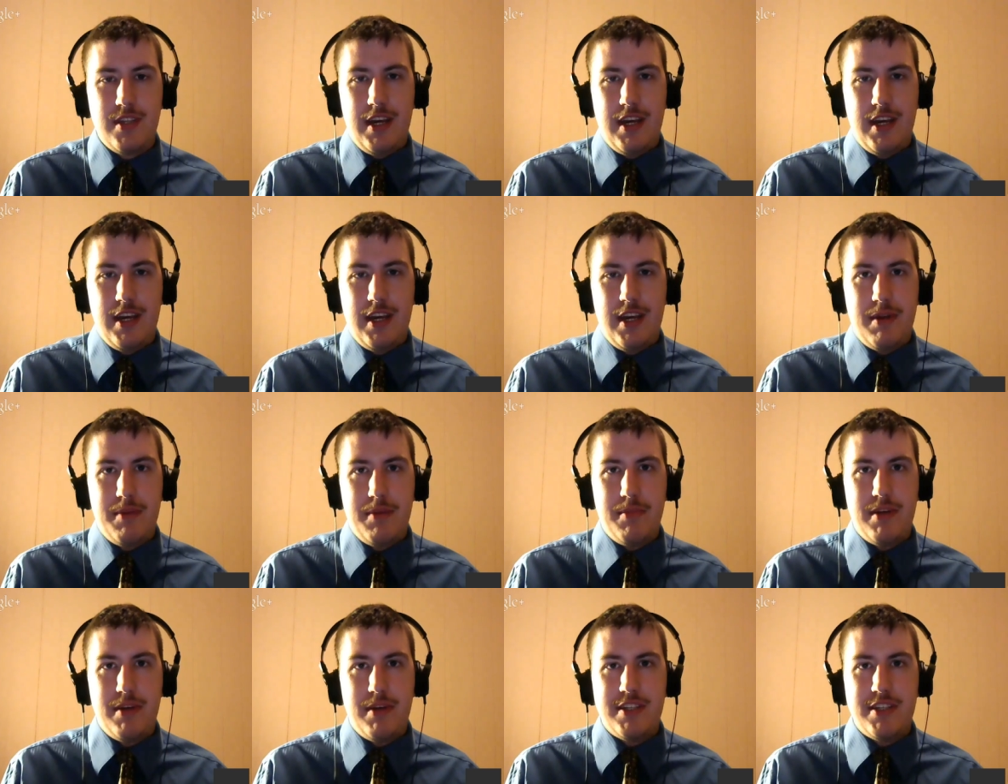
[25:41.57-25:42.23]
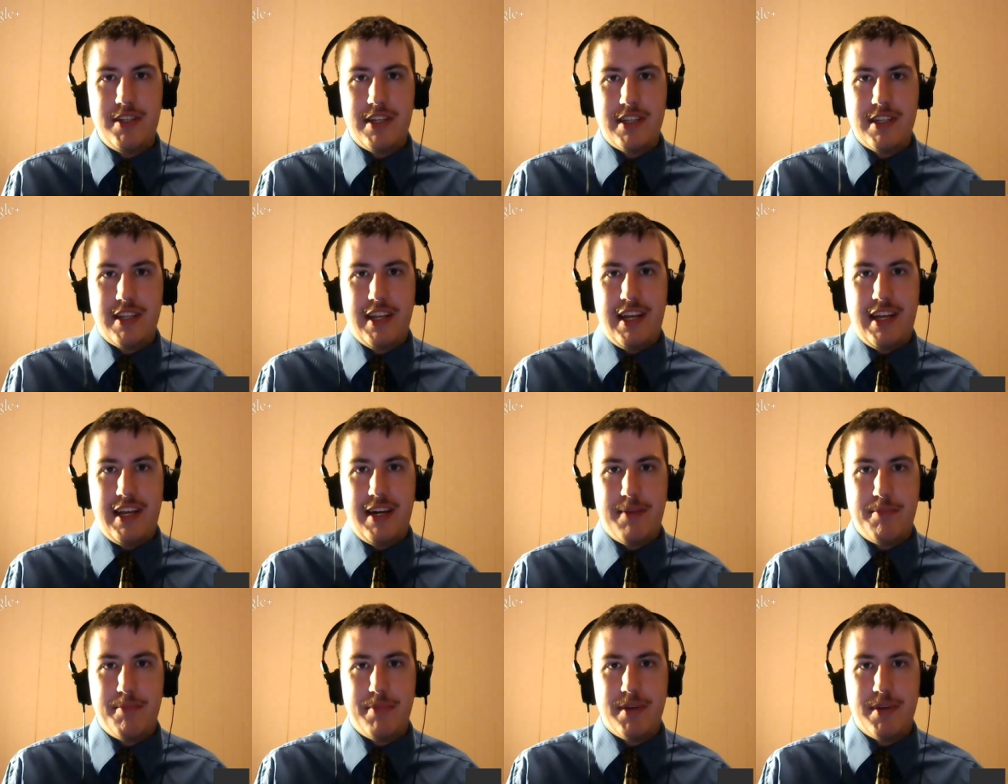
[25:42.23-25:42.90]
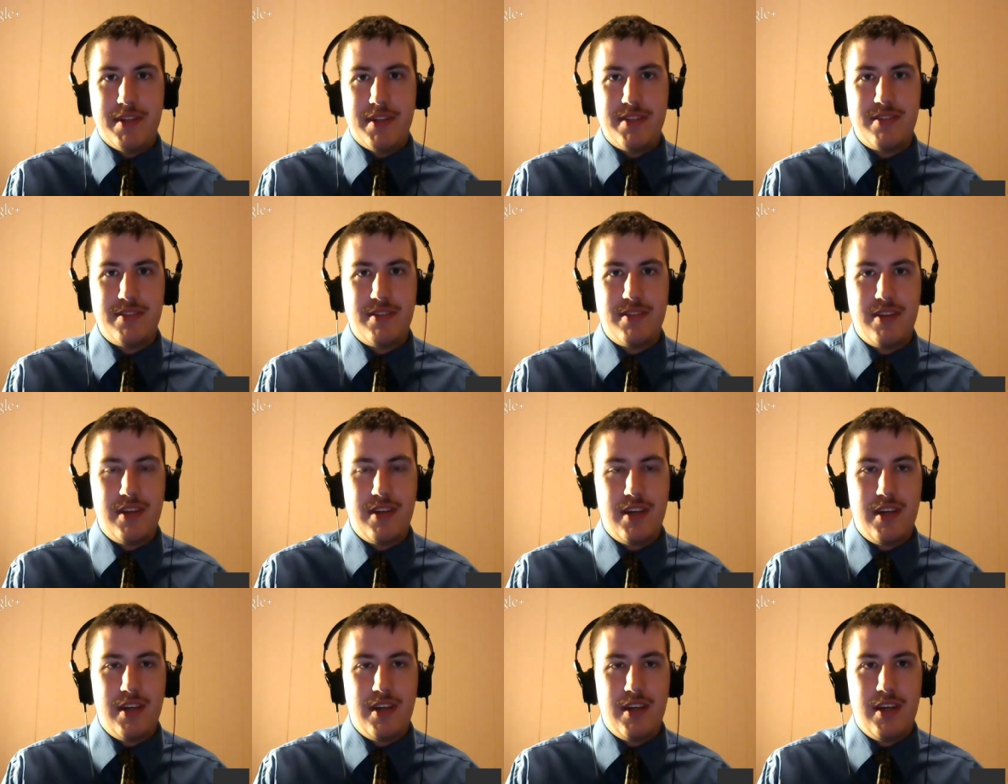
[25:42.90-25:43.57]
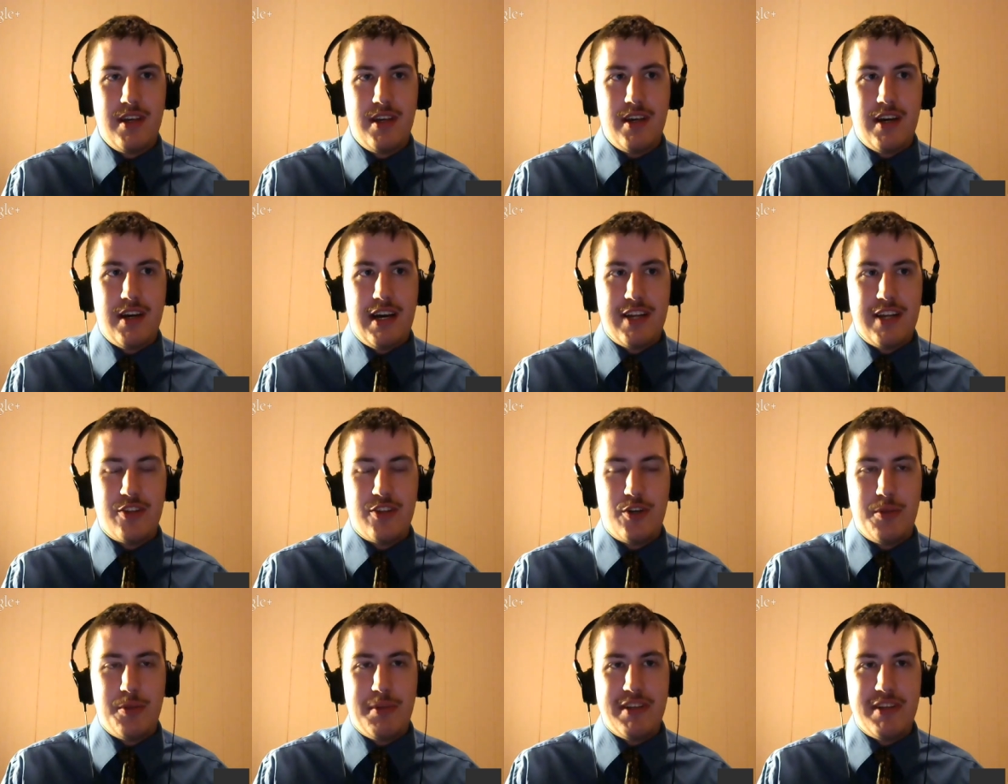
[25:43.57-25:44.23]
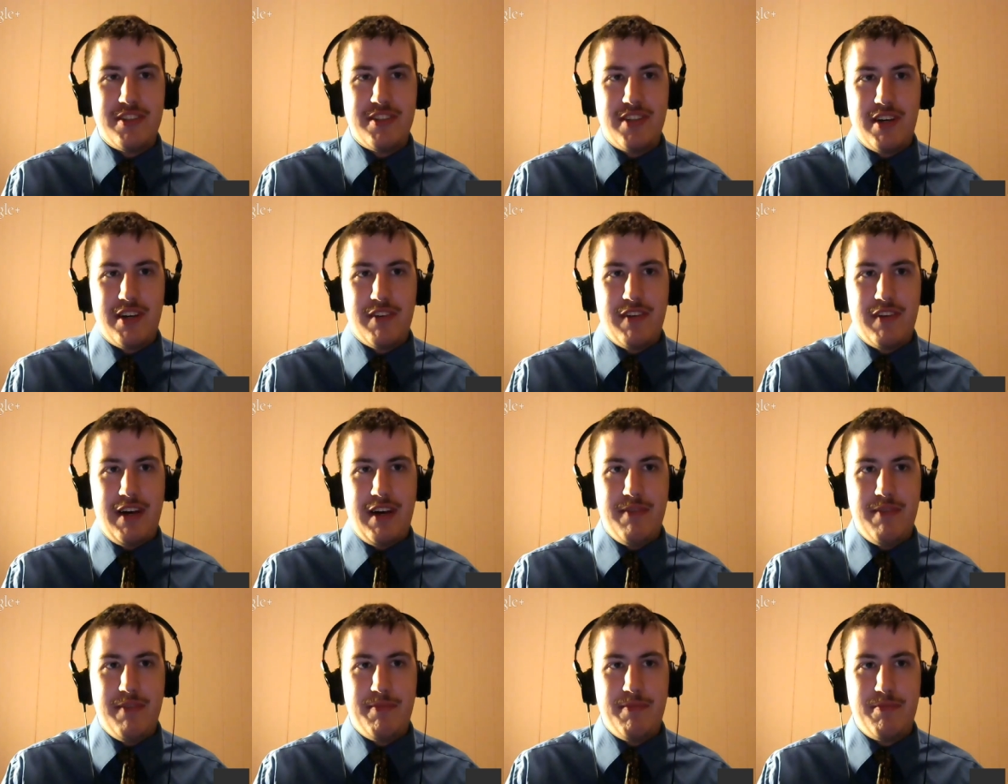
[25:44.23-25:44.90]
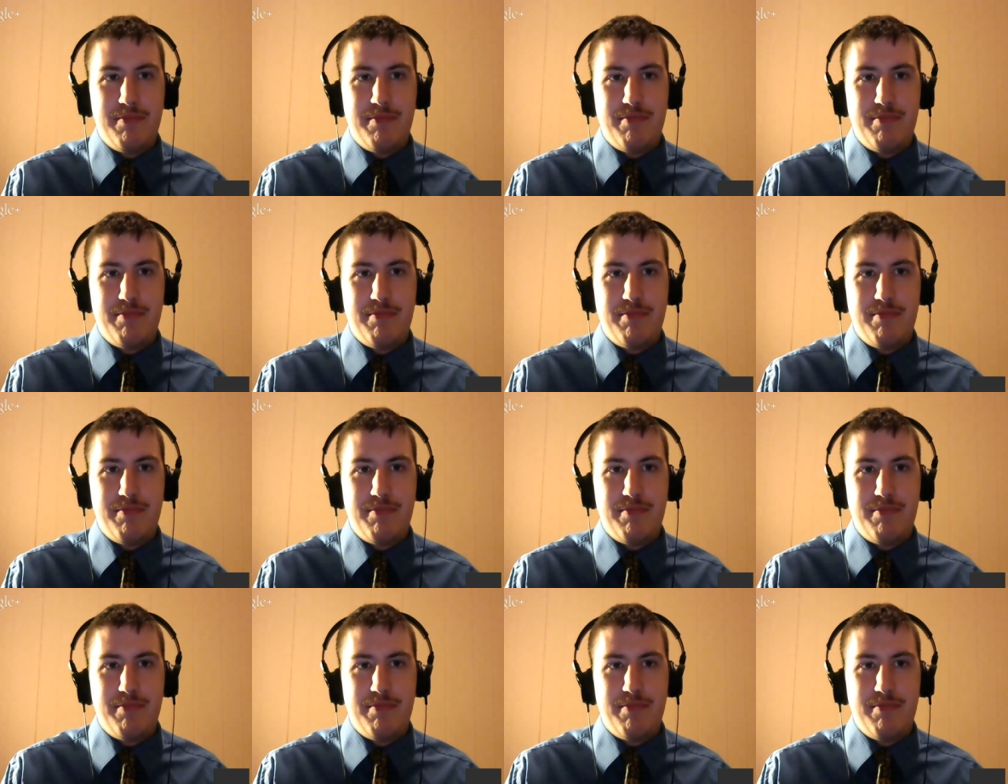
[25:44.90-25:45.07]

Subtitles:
I might check that out, but I told myself I